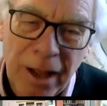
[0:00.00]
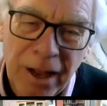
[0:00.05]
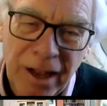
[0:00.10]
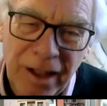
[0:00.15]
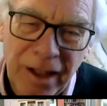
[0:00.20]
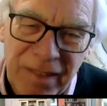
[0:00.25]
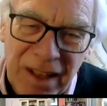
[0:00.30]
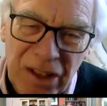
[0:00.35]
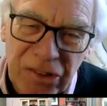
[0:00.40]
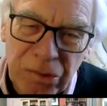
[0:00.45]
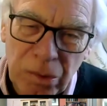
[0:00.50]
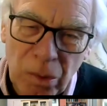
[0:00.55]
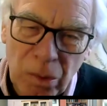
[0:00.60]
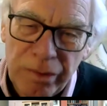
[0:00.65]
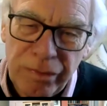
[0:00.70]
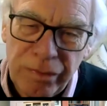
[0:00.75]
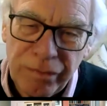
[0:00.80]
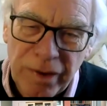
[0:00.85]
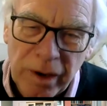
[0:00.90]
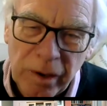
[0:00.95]
And that's what
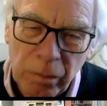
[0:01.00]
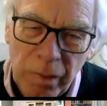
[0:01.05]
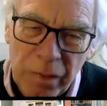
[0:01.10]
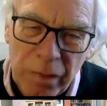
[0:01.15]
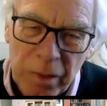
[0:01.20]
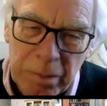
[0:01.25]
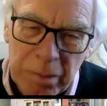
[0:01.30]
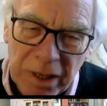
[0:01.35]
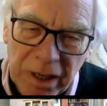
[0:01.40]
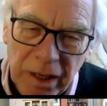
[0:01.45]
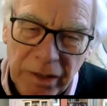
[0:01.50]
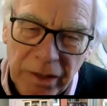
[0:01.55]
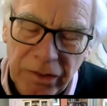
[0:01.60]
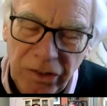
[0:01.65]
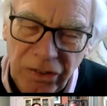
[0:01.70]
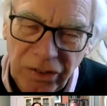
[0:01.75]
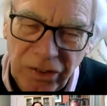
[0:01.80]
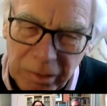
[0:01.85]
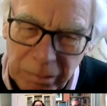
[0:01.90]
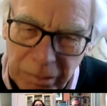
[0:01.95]
we found with the
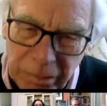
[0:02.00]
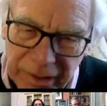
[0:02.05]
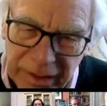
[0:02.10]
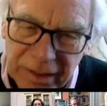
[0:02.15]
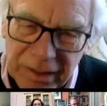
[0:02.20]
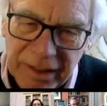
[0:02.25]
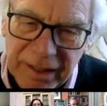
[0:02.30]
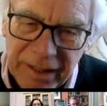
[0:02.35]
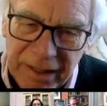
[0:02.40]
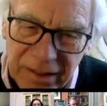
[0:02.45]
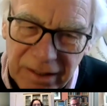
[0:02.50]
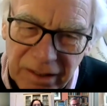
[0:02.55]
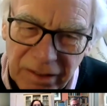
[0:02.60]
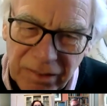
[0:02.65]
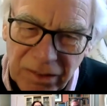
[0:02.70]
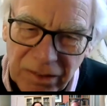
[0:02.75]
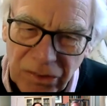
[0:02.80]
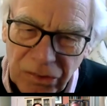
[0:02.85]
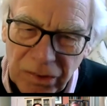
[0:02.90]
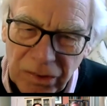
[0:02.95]
partnership, really,
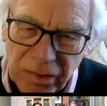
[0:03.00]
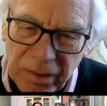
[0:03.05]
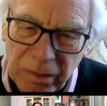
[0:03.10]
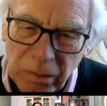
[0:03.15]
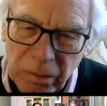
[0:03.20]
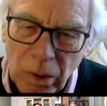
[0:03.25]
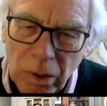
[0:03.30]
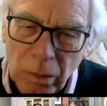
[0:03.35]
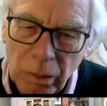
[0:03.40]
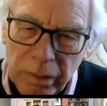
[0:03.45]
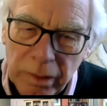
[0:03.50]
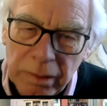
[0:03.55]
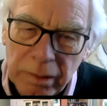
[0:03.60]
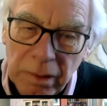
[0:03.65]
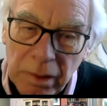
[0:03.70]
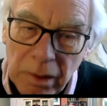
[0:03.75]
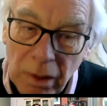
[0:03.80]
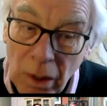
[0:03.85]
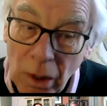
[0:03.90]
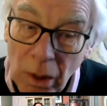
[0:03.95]
because I think what we
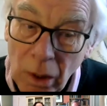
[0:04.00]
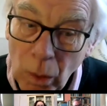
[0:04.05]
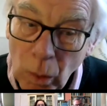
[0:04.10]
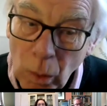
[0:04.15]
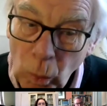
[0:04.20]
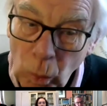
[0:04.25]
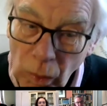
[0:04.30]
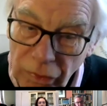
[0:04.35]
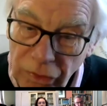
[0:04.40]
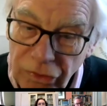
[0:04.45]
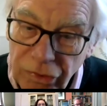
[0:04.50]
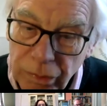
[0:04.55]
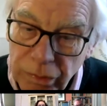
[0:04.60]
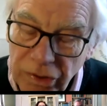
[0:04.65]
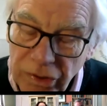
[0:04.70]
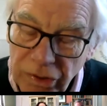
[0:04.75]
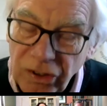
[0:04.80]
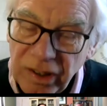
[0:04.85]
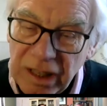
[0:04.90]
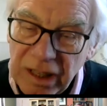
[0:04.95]
want to
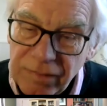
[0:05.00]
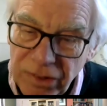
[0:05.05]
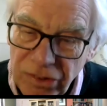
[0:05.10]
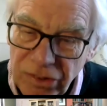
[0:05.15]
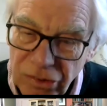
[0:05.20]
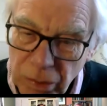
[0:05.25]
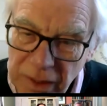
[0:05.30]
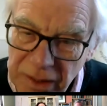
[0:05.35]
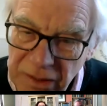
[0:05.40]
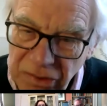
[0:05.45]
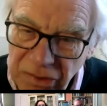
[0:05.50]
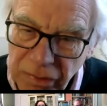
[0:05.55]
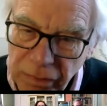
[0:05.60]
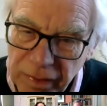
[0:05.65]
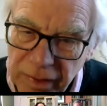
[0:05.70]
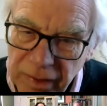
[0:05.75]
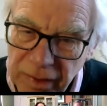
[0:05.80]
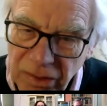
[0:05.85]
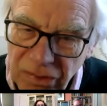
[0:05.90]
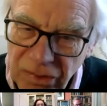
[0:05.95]
achieve in
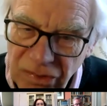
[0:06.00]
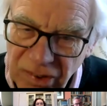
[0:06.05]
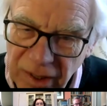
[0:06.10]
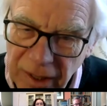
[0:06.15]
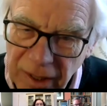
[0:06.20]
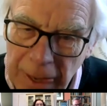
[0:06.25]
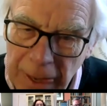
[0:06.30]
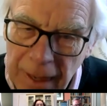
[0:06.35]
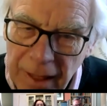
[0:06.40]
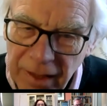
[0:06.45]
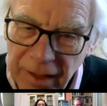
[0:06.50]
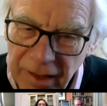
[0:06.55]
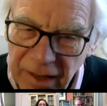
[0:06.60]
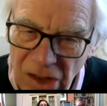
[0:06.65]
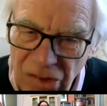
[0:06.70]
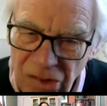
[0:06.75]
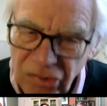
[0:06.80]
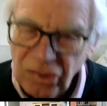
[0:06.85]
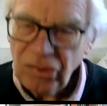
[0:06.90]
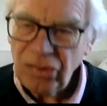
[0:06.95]
2030
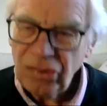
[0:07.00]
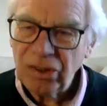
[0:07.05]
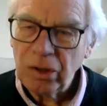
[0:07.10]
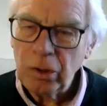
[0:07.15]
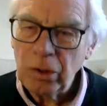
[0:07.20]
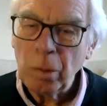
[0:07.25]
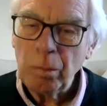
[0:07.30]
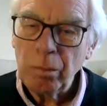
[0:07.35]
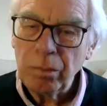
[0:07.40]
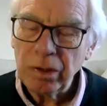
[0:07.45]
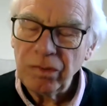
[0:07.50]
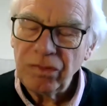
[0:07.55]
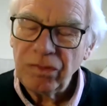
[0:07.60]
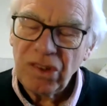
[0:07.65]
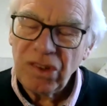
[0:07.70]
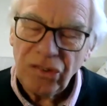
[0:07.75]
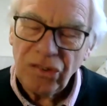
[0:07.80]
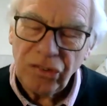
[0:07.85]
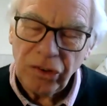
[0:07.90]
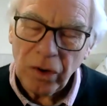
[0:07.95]
isn't a number of
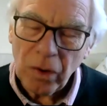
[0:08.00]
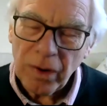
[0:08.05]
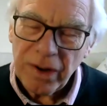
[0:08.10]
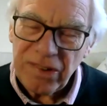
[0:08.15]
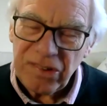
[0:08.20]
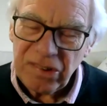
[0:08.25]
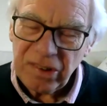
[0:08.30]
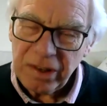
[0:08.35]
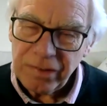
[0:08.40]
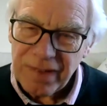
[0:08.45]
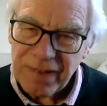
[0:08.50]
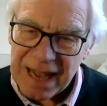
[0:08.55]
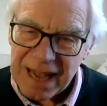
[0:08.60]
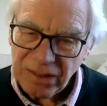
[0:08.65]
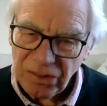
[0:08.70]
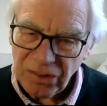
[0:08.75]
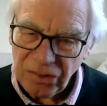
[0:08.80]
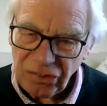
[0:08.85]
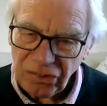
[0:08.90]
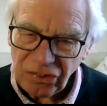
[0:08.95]
disjointed
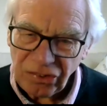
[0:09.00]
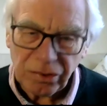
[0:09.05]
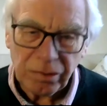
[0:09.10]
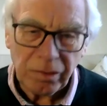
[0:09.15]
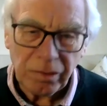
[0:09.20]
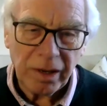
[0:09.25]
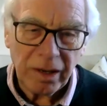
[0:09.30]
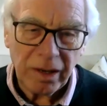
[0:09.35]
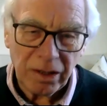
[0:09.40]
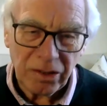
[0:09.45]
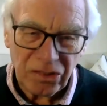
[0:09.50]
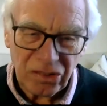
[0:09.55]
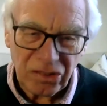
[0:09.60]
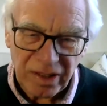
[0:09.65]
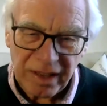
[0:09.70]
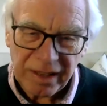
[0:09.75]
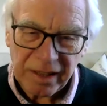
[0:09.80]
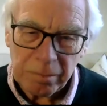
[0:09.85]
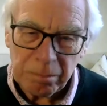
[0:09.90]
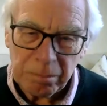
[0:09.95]
events
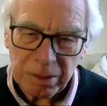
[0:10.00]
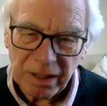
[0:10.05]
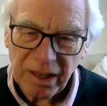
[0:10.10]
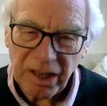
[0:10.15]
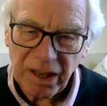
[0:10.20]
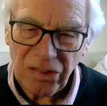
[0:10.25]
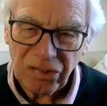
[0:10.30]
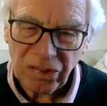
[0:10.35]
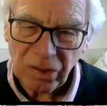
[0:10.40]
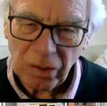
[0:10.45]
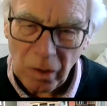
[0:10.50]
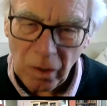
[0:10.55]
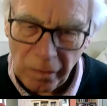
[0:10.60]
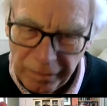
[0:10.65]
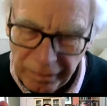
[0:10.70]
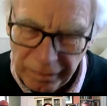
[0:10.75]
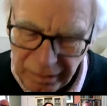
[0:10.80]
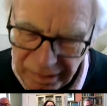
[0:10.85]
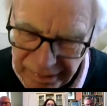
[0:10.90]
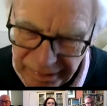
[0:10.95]
taking place along
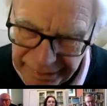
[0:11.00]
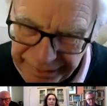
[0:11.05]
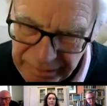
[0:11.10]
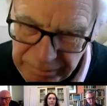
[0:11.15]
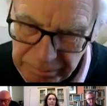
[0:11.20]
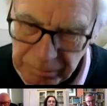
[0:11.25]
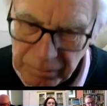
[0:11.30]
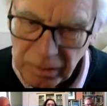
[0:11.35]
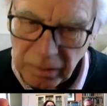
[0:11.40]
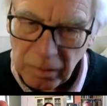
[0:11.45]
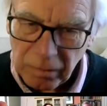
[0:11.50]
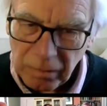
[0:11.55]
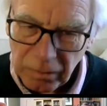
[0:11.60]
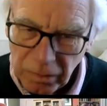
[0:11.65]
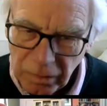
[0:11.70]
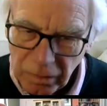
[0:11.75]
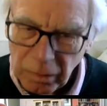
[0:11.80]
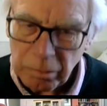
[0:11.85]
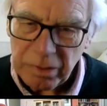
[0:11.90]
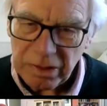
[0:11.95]
the line,
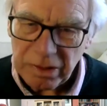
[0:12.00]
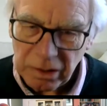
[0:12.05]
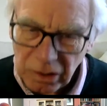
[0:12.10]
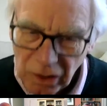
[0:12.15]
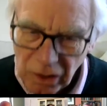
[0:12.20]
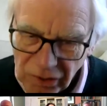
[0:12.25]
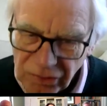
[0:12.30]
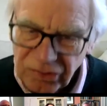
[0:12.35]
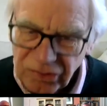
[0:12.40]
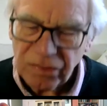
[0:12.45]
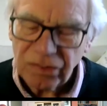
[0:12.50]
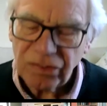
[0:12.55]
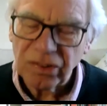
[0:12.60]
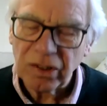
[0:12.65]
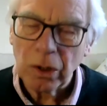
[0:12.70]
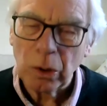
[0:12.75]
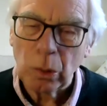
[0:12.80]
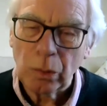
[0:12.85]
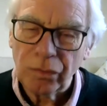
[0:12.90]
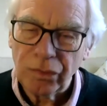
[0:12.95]
although there'll be lots of
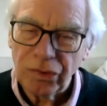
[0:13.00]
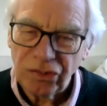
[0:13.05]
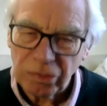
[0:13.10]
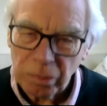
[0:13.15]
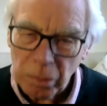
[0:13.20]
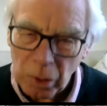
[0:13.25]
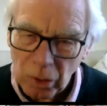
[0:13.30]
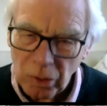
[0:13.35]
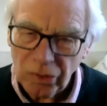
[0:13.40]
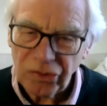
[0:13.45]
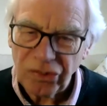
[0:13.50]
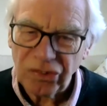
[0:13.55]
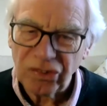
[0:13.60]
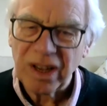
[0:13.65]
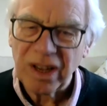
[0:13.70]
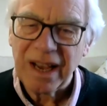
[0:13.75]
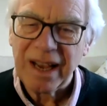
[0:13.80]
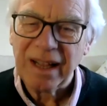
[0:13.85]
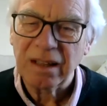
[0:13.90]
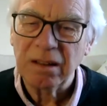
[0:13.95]
scope for
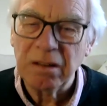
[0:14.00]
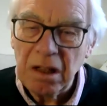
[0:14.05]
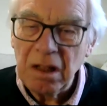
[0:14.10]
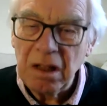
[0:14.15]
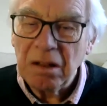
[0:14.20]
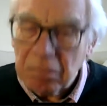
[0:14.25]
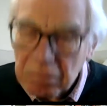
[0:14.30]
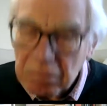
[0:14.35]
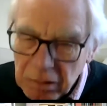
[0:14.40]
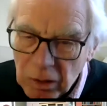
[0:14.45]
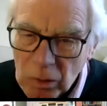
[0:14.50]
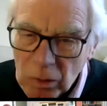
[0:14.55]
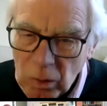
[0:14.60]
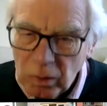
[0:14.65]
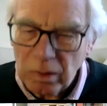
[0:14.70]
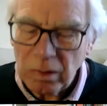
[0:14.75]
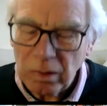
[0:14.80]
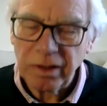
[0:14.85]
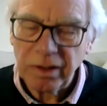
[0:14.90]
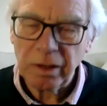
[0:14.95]
small-scale,
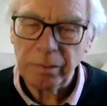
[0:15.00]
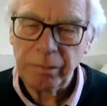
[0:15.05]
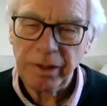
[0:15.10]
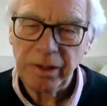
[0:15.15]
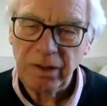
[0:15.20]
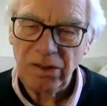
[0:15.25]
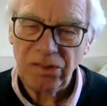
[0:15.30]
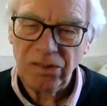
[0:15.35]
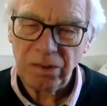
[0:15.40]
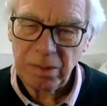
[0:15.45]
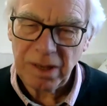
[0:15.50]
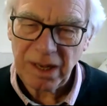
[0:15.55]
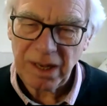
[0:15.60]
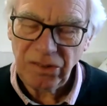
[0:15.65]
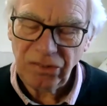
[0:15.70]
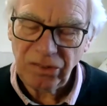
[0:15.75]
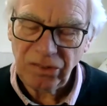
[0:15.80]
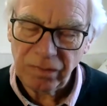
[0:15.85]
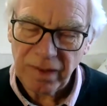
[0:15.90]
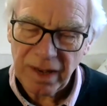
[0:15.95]
local,
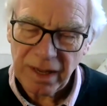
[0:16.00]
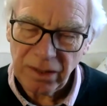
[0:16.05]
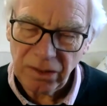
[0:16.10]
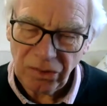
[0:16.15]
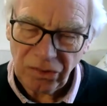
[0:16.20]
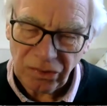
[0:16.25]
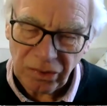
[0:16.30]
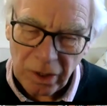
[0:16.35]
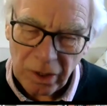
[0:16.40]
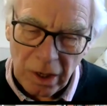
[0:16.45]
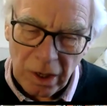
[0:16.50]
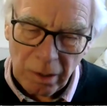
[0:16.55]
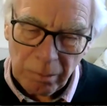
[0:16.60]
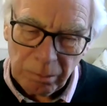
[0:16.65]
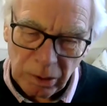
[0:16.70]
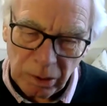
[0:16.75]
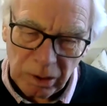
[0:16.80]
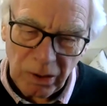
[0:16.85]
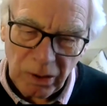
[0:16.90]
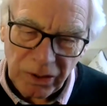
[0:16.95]
community-based events.
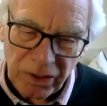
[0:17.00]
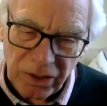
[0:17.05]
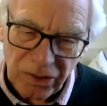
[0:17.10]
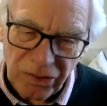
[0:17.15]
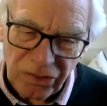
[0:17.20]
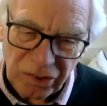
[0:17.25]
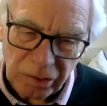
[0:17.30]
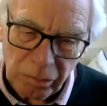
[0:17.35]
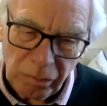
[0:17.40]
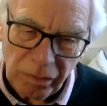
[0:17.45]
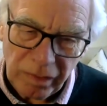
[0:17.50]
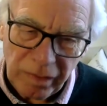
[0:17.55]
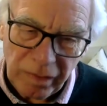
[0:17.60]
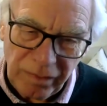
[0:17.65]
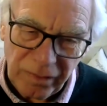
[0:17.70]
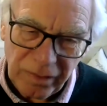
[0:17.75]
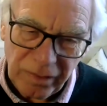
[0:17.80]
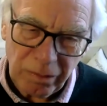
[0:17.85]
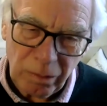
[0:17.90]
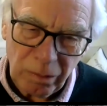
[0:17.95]
But look at something
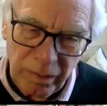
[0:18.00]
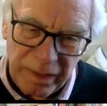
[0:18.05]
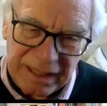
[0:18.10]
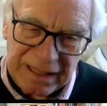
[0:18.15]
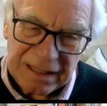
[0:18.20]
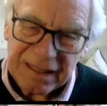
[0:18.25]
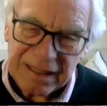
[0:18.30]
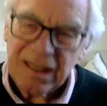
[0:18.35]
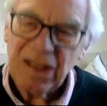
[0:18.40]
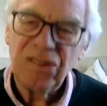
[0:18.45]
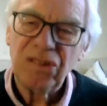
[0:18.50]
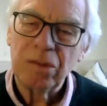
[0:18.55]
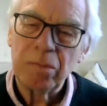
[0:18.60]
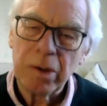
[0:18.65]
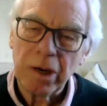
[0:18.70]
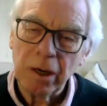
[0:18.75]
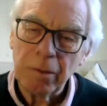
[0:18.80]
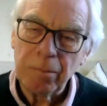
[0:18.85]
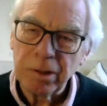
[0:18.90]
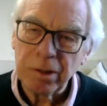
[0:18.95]
that really is
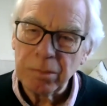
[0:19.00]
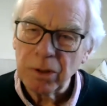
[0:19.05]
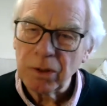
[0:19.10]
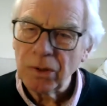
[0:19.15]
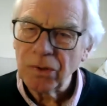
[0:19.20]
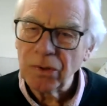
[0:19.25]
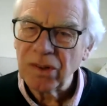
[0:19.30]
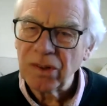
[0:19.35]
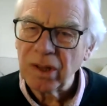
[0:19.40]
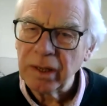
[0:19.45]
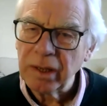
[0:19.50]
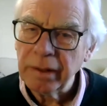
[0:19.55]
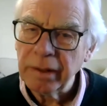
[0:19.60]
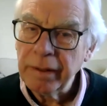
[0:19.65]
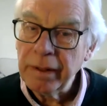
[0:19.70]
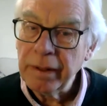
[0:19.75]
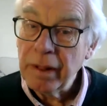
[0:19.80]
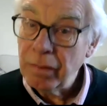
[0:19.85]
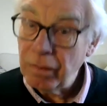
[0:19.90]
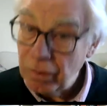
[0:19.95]
about promoting
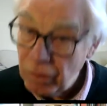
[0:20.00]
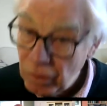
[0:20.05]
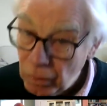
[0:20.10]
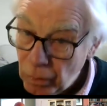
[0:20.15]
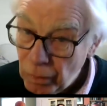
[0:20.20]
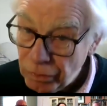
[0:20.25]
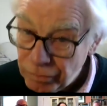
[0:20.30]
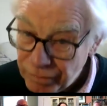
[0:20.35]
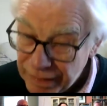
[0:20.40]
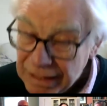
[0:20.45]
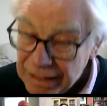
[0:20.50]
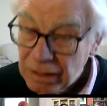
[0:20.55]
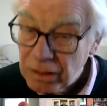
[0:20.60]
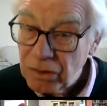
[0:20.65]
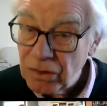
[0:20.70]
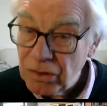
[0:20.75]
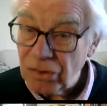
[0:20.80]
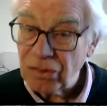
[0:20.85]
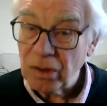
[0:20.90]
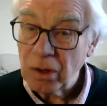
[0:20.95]
the north of
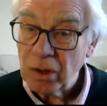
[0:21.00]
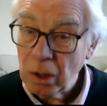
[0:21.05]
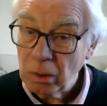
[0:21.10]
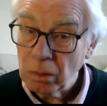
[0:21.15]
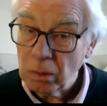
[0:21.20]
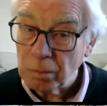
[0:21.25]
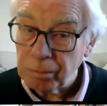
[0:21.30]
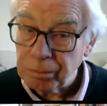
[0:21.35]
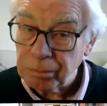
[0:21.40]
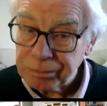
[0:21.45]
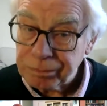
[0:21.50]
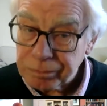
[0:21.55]
England as a whole.